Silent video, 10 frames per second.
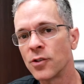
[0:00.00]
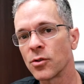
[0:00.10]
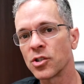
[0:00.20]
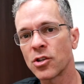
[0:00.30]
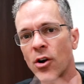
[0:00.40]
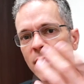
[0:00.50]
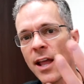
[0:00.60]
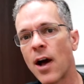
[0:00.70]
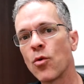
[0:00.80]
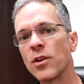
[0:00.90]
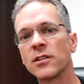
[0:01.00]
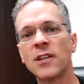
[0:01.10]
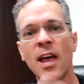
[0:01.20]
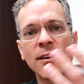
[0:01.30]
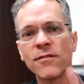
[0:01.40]
So starting out with
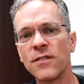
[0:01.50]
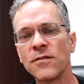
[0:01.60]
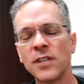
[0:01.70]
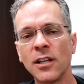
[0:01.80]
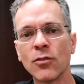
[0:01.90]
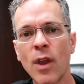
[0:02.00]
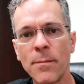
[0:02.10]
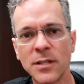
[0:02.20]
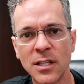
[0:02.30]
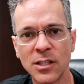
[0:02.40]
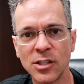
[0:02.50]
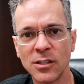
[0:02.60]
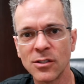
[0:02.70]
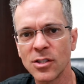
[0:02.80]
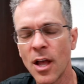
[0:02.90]
10, 15
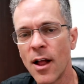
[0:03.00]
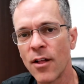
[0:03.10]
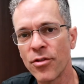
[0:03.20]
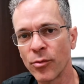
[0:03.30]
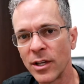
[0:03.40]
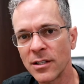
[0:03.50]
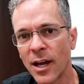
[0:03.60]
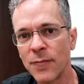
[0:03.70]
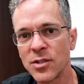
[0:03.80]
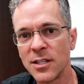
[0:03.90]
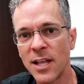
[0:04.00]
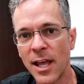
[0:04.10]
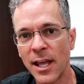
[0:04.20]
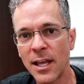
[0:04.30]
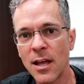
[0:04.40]
repetitions, 3 times a
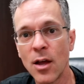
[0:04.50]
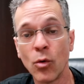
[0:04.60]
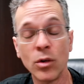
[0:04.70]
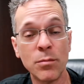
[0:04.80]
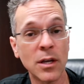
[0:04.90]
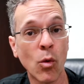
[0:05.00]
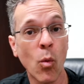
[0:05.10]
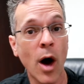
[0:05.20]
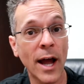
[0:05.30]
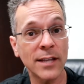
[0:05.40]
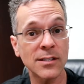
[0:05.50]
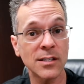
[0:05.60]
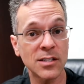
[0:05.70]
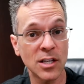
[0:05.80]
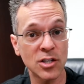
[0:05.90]
day would be a wise
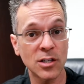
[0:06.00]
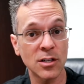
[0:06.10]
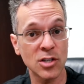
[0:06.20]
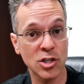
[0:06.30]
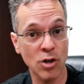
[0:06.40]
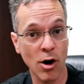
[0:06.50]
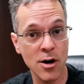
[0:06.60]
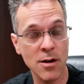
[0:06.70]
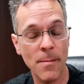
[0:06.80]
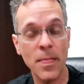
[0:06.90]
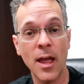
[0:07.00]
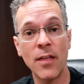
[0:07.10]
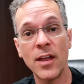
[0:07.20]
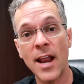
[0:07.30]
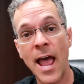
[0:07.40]
decision to start.
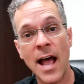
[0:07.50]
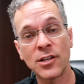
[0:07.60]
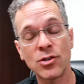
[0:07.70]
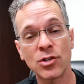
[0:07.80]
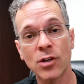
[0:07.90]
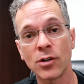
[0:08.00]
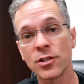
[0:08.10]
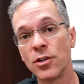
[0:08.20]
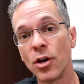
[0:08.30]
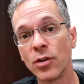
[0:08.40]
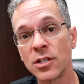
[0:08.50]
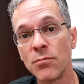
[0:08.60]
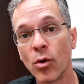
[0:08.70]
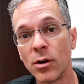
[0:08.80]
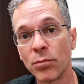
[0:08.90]
And then as you start to notice
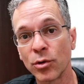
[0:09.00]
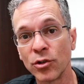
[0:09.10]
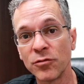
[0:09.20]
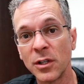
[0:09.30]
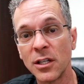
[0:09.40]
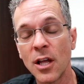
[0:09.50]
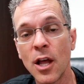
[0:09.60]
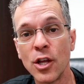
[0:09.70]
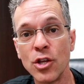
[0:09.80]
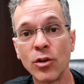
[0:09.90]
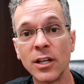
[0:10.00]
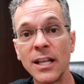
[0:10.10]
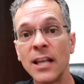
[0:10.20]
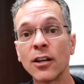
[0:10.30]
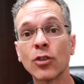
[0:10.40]
more improvement, you can
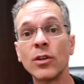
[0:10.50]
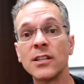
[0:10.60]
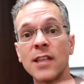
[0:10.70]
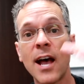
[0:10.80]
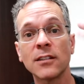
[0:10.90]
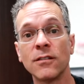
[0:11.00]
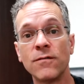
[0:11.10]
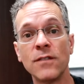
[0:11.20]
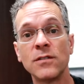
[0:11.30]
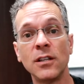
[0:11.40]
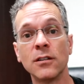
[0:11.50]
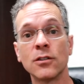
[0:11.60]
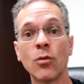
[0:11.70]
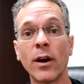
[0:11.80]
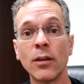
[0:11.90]
increase that to 15 to
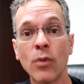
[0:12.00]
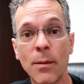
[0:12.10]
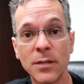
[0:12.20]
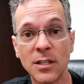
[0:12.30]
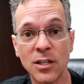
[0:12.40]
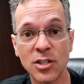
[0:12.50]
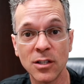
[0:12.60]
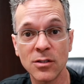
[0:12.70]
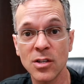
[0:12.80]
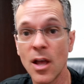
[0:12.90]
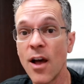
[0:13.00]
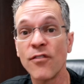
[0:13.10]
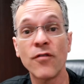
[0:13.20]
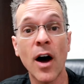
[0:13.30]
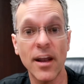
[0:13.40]
20 repetitions,
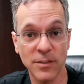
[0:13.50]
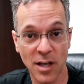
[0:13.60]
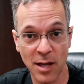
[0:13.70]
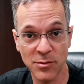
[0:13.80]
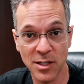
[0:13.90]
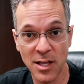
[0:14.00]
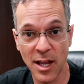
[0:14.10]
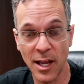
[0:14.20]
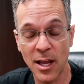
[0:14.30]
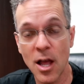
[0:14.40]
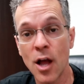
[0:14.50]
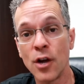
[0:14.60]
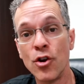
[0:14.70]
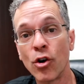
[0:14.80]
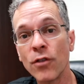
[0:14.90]
5 times a day.
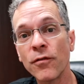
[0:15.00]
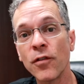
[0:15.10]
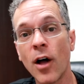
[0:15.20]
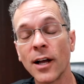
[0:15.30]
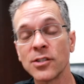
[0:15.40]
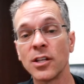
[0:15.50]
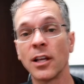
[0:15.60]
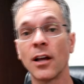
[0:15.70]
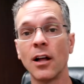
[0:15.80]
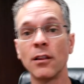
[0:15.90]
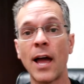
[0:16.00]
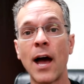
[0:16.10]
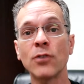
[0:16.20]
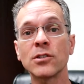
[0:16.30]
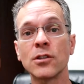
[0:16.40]
Nerve flossing
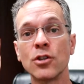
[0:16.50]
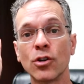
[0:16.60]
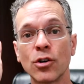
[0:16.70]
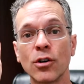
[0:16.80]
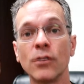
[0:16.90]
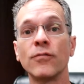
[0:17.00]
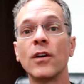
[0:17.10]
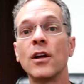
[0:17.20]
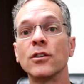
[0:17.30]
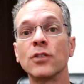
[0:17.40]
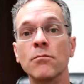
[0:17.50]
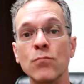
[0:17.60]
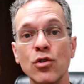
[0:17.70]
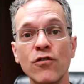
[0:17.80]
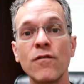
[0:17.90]
allows the nerve to
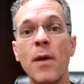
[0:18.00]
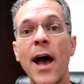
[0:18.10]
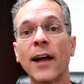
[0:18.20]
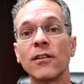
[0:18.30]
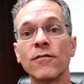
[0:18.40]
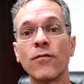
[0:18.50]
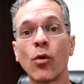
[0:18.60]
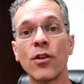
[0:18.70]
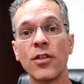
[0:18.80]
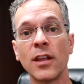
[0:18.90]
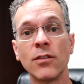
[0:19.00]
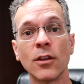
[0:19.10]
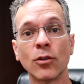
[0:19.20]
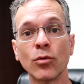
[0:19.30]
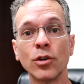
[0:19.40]
move back and forth in
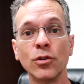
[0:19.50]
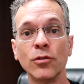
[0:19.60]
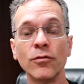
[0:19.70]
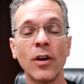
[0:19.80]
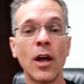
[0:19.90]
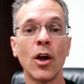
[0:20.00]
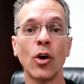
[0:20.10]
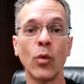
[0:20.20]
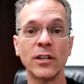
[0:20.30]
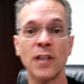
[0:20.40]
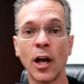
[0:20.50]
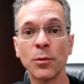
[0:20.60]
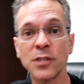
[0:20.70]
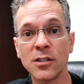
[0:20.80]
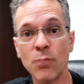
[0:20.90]
the groove, which
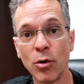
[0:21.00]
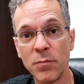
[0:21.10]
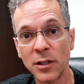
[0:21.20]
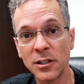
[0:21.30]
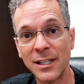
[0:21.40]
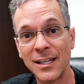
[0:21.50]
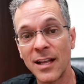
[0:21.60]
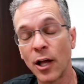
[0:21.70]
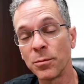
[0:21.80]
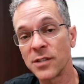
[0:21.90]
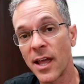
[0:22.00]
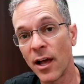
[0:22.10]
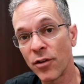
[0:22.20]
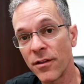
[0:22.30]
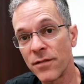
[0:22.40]
helps its mobility, it helps the
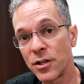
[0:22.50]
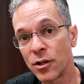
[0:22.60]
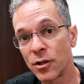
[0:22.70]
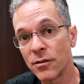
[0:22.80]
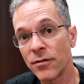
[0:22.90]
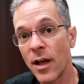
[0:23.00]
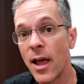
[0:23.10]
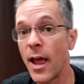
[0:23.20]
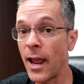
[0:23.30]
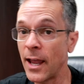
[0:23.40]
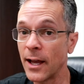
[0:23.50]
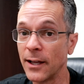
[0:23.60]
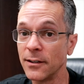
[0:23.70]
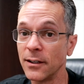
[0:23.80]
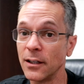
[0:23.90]
health of the nerve,
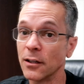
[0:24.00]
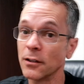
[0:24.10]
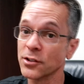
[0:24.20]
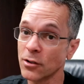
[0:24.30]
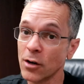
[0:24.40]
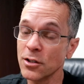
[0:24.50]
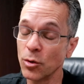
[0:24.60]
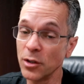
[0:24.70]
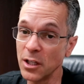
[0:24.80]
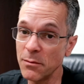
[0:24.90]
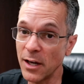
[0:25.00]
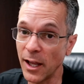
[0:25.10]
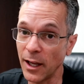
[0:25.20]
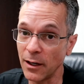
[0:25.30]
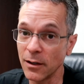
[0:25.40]
and it'll start to
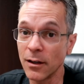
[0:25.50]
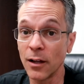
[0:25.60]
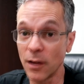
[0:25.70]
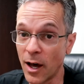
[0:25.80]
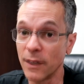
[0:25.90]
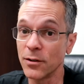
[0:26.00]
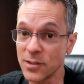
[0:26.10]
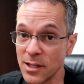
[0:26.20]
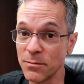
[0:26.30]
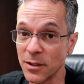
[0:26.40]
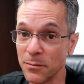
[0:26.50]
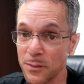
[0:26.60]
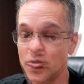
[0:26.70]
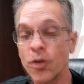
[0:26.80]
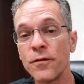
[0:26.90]
eliminate a lot of your
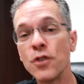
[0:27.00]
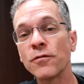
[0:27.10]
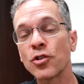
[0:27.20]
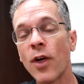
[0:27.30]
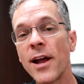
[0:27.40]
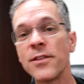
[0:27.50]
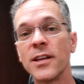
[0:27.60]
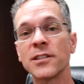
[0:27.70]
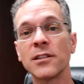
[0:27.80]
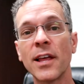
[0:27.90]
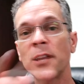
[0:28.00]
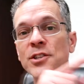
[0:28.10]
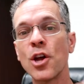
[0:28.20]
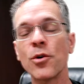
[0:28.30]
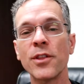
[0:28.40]
symptoms. So if you've tried this, let
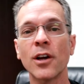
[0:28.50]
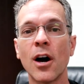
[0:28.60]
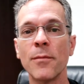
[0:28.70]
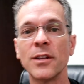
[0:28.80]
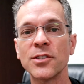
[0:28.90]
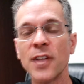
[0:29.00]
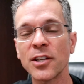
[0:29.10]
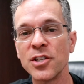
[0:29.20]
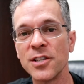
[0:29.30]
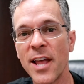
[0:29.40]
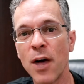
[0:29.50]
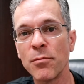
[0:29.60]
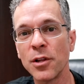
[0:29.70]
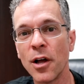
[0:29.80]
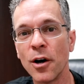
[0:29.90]
us know in the comments section
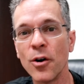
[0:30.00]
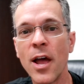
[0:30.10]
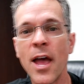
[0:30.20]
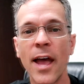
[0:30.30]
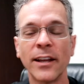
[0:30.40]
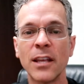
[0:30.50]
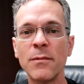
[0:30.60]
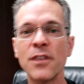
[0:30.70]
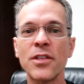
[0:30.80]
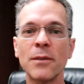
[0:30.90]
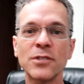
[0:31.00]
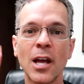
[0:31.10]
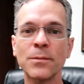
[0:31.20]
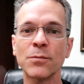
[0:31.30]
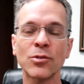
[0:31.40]
down below, and give me a thumbs
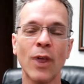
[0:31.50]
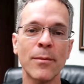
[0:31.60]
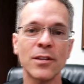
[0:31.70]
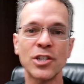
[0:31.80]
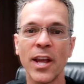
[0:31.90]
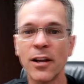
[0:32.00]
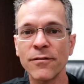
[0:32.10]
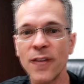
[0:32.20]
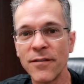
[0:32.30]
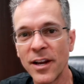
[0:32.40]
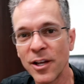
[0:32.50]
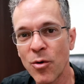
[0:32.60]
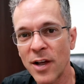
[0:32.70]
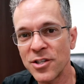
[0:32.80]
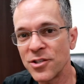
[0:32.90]
up, subscribe to the channel. If you have any
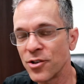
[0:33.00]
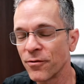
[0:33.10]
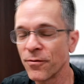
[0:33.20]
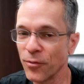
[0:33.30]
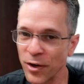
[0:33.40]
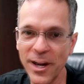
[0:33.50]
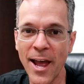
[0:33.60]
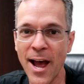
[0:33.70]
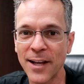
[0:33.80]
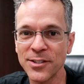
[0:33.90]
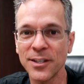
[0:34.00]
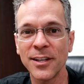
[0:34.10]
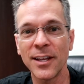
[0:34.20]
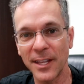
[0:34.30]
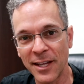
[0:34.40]
questions, you're free to ask
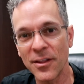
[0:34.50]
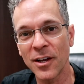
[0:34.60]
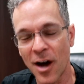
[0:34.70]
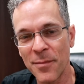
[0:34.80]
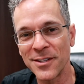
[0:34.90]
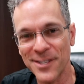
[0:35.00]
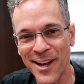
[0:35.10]
in the comments